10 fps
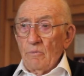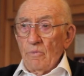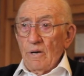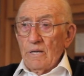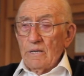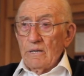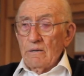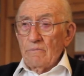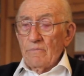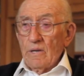but
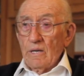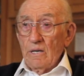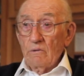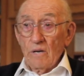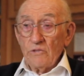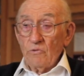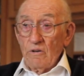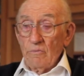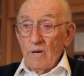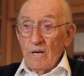he
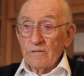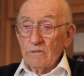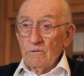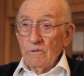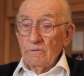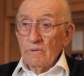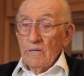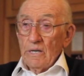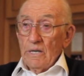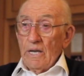graduated from high school,
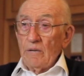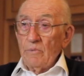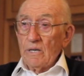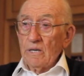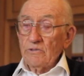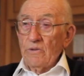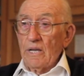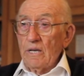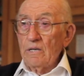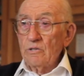and because of
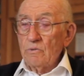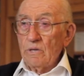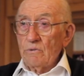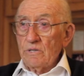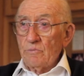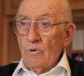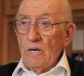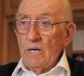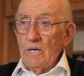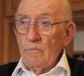that injury to his
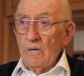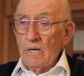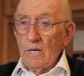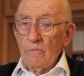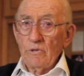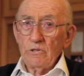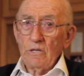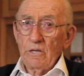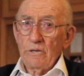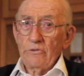brain, he became a
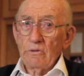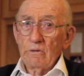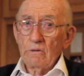genius.